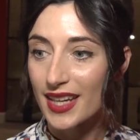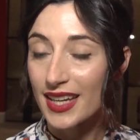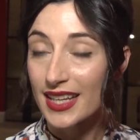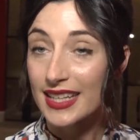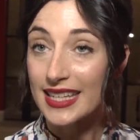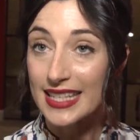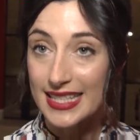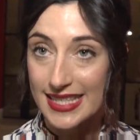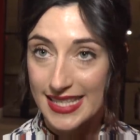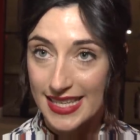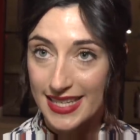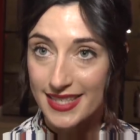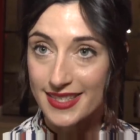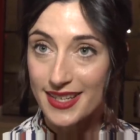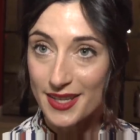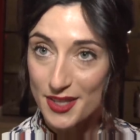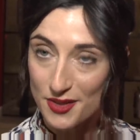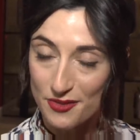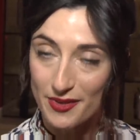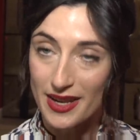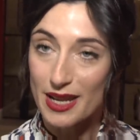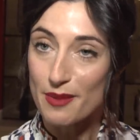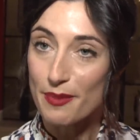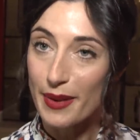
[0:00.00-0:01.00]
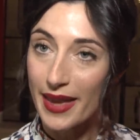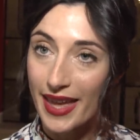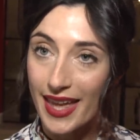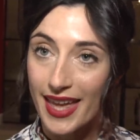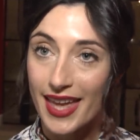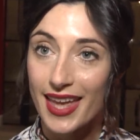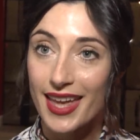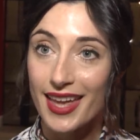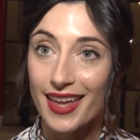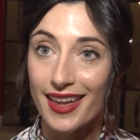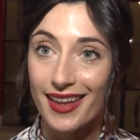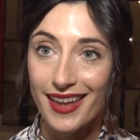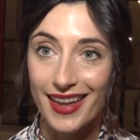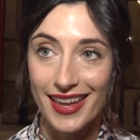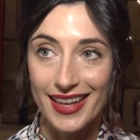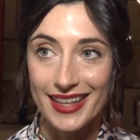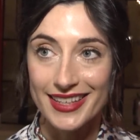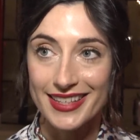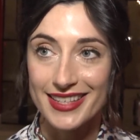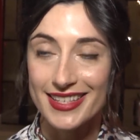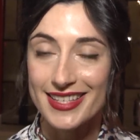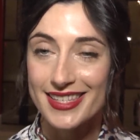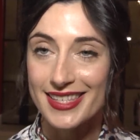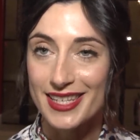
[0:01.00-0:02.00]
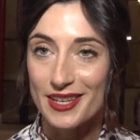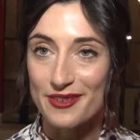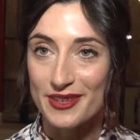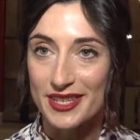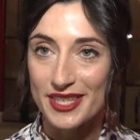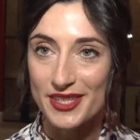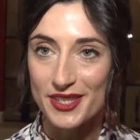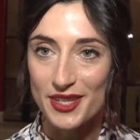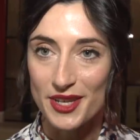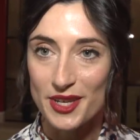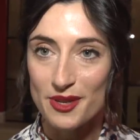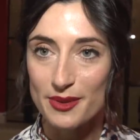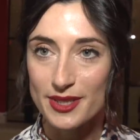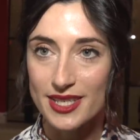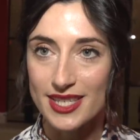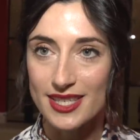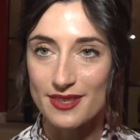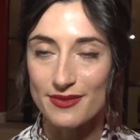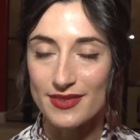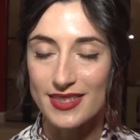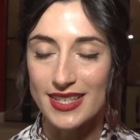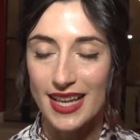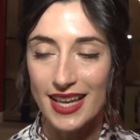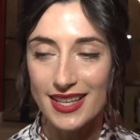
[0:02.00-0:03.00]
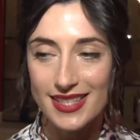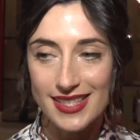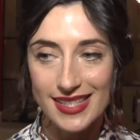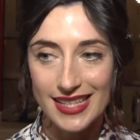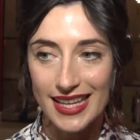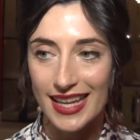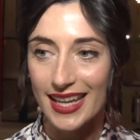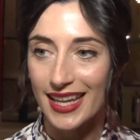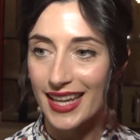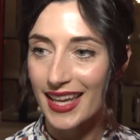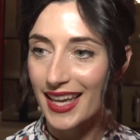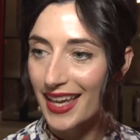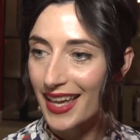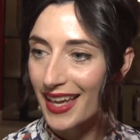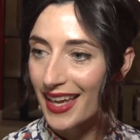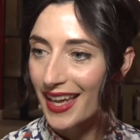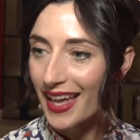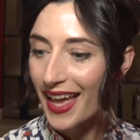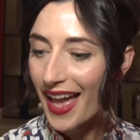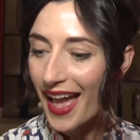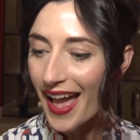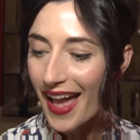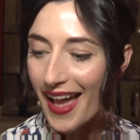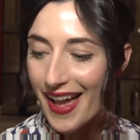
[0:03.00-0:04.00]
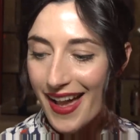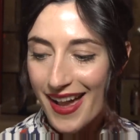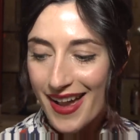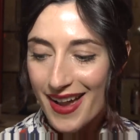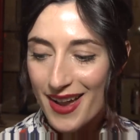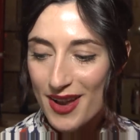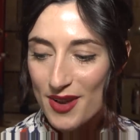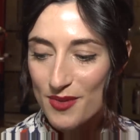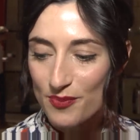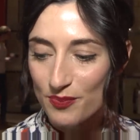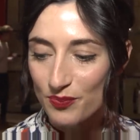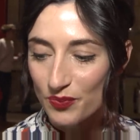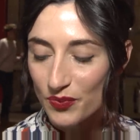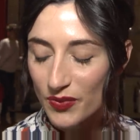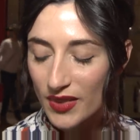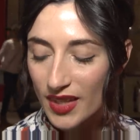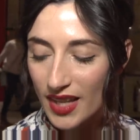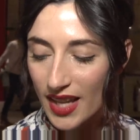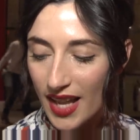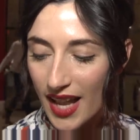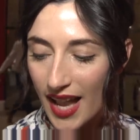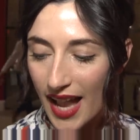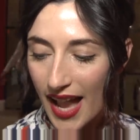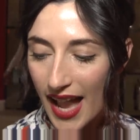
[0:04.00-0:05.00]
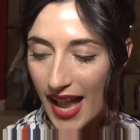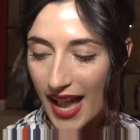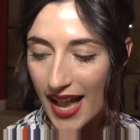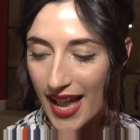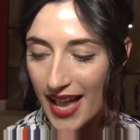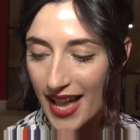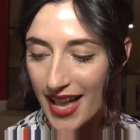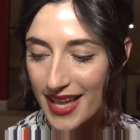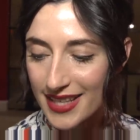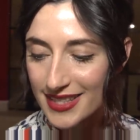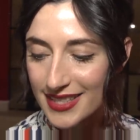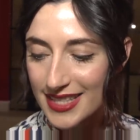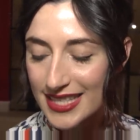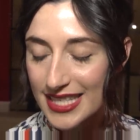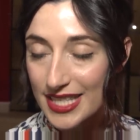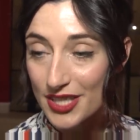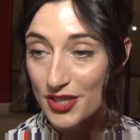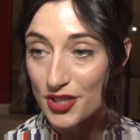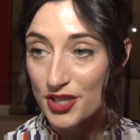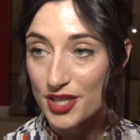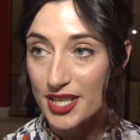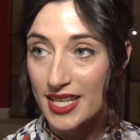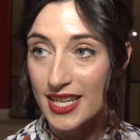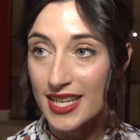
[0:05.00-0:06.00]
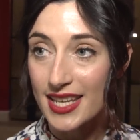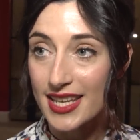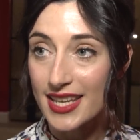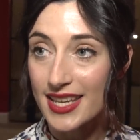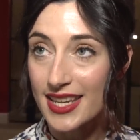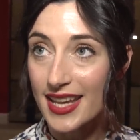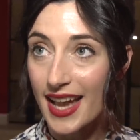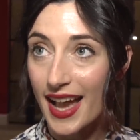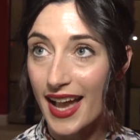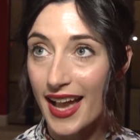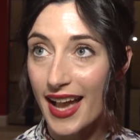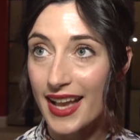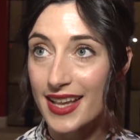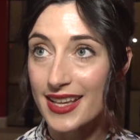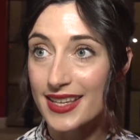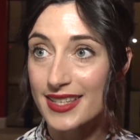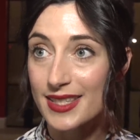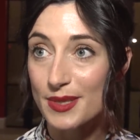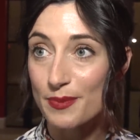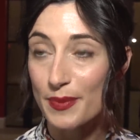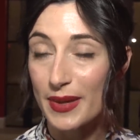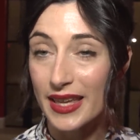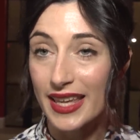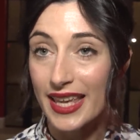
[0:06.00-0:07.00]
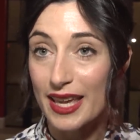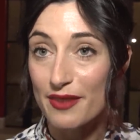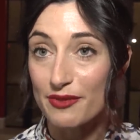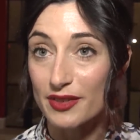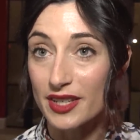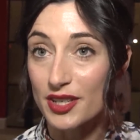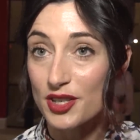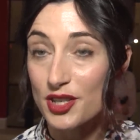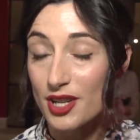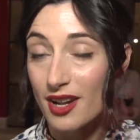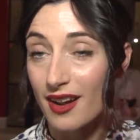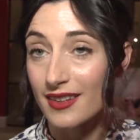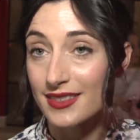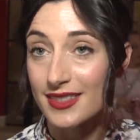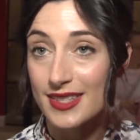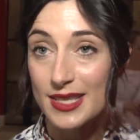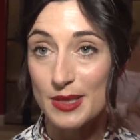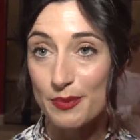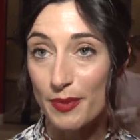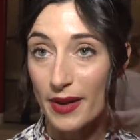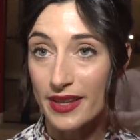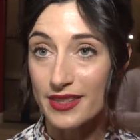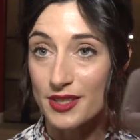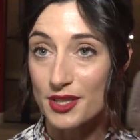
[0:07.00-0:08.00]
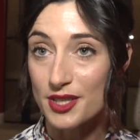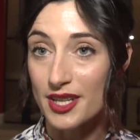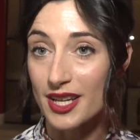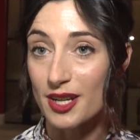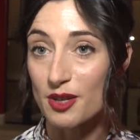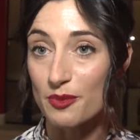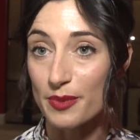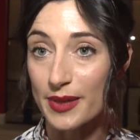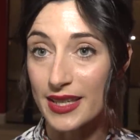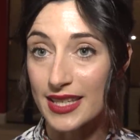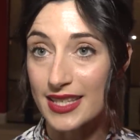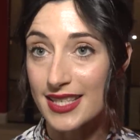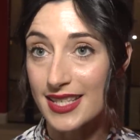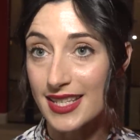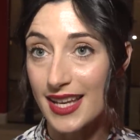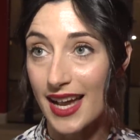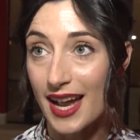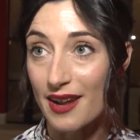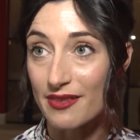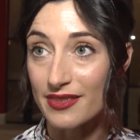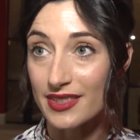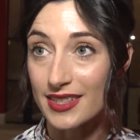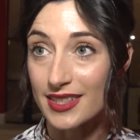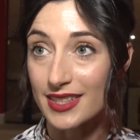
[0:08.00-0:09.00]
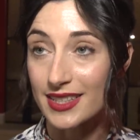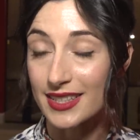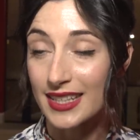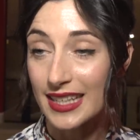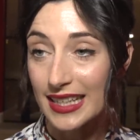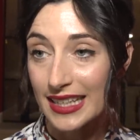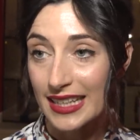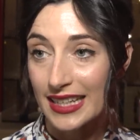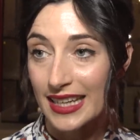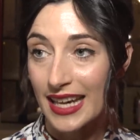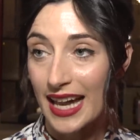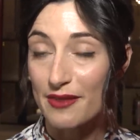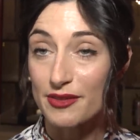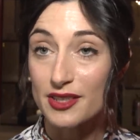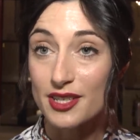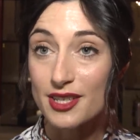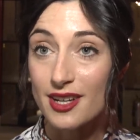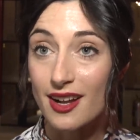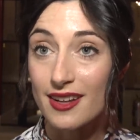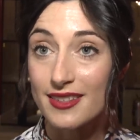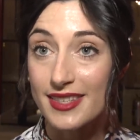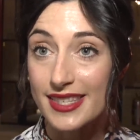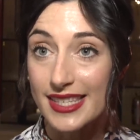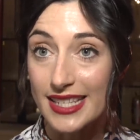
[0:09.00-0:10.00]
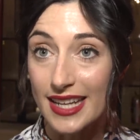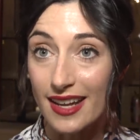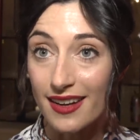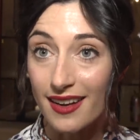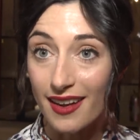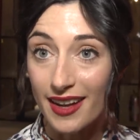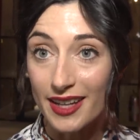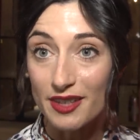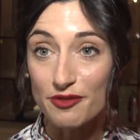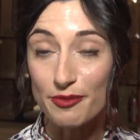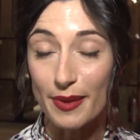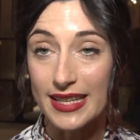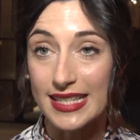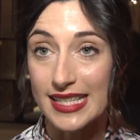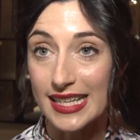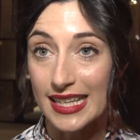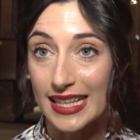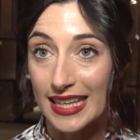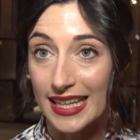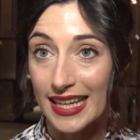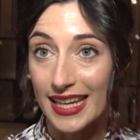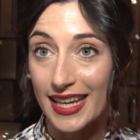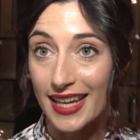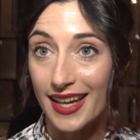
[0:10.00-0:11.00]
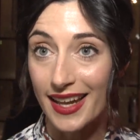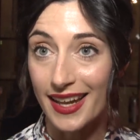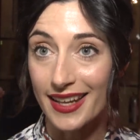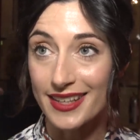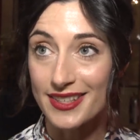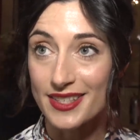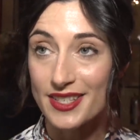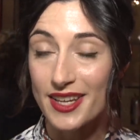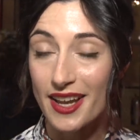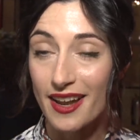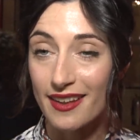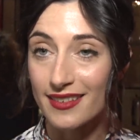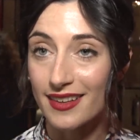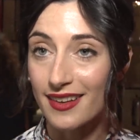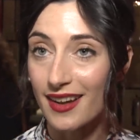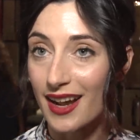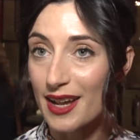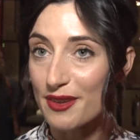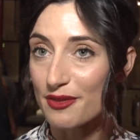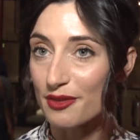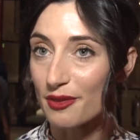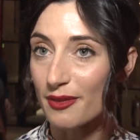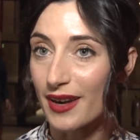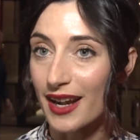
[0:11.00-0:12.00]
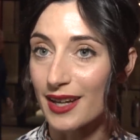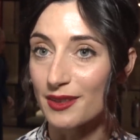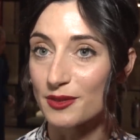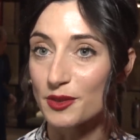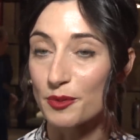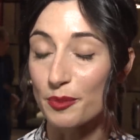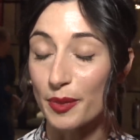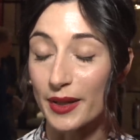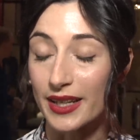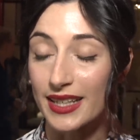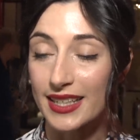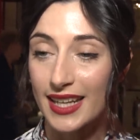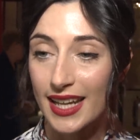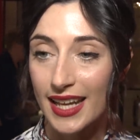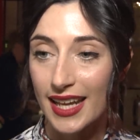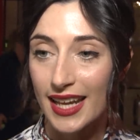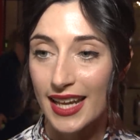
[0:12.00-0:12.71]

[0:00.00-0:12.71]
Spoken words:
Lizzie does reappear in series two, which is fantastic. And she has been given a chance by the Shelbys to have a chance in her life, basically, and turn her life around. But